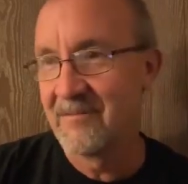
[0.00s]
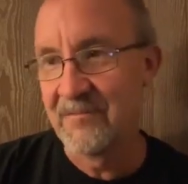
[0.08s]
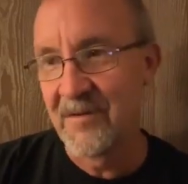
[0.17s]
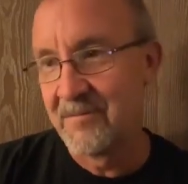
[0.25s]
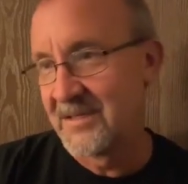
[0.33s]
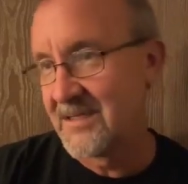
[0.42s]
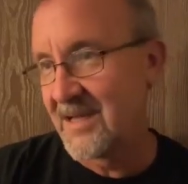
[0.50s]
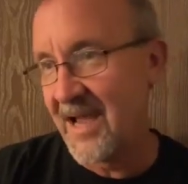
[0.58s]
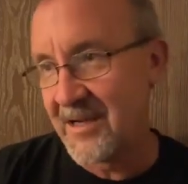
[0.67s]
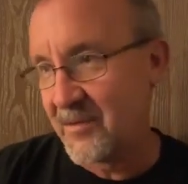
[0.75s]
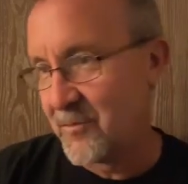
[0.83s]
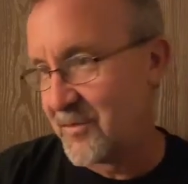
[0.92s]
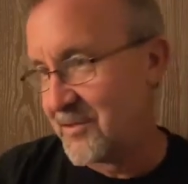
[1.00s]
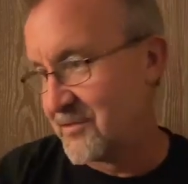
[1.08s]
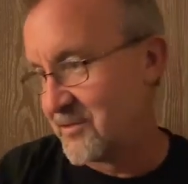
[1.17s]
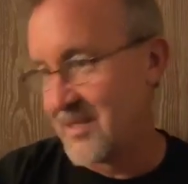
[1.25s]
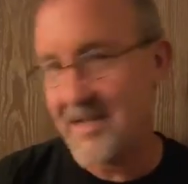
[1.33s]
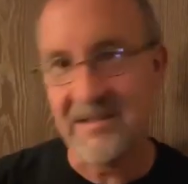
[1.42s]
from the Scotty
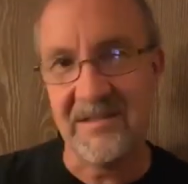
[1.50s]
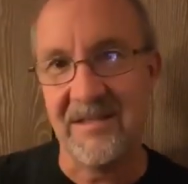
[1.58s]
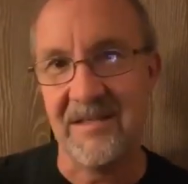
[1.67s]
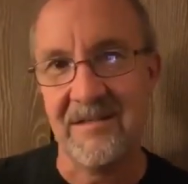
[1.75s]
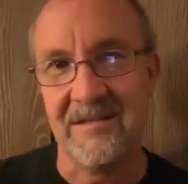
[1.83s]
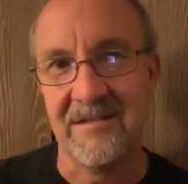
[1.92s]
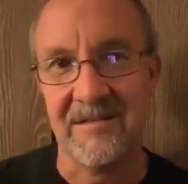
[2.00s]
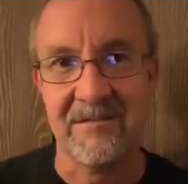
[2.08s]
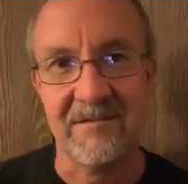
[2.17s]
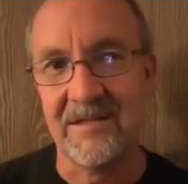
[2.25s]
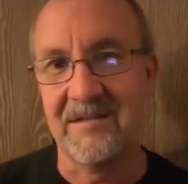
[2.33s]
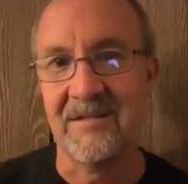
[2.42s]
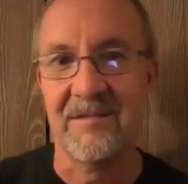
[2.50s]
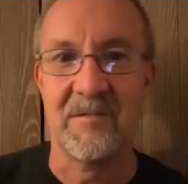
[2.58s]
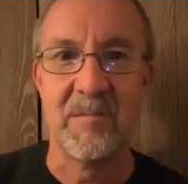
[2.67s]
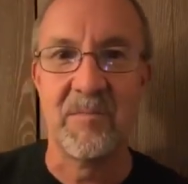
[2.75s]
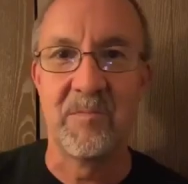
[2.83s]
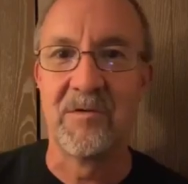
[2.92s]
wheels testing to right till
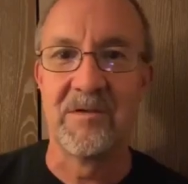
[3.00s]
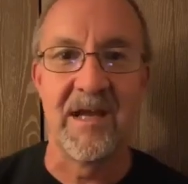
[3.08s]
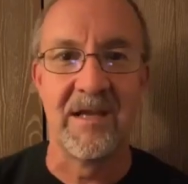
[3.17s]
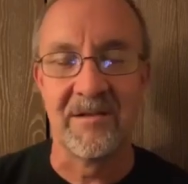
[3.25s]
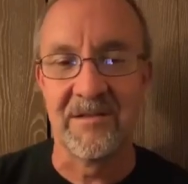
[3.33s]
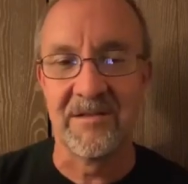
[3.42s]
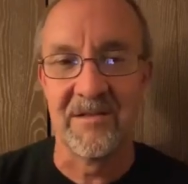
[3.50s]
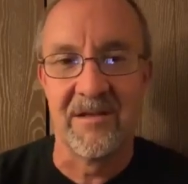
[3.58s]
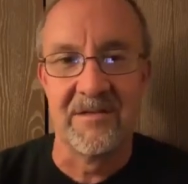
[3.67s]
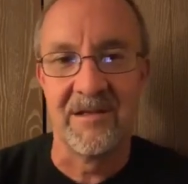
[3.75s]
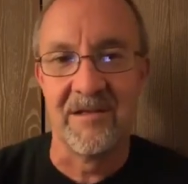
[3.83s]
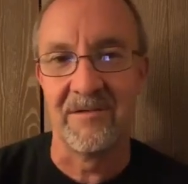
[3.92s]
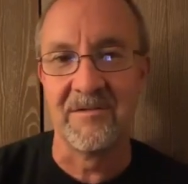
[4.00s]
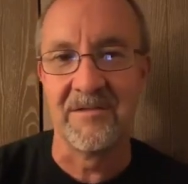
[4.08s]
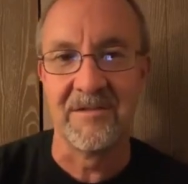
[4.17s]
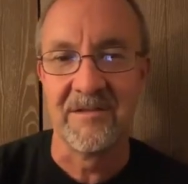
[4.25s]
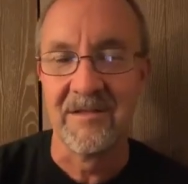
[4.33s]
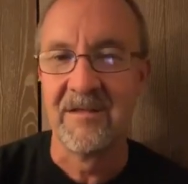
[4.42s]
we pulled out of there Sunday. It
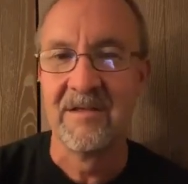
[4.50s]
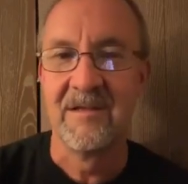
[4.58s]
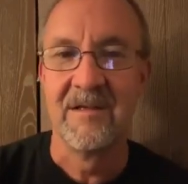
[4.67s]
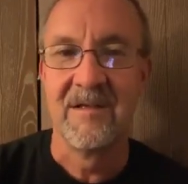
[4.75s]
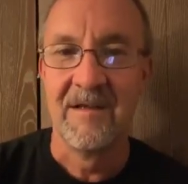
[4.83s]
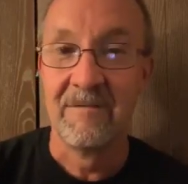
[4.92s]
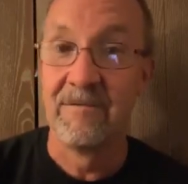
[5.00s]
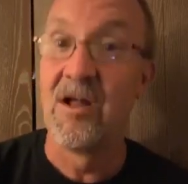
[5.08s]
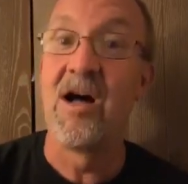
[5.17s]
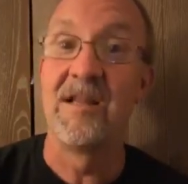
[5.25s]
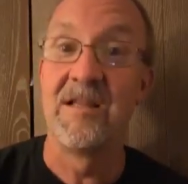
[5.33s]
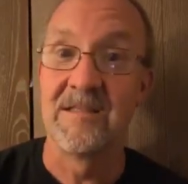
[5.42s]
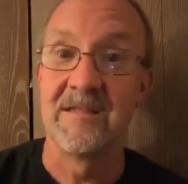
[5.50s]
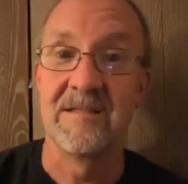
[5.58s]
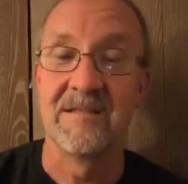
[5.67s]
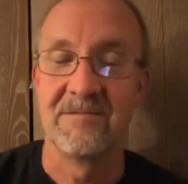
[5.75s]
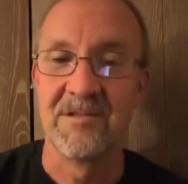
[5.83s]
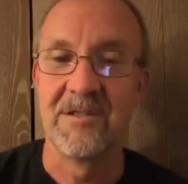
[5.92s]
was
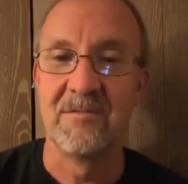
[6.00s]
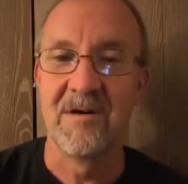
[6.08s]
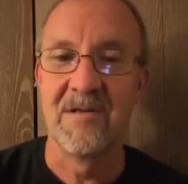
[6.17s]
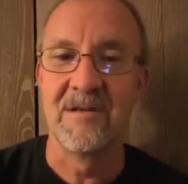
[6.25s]
flawless. It really was.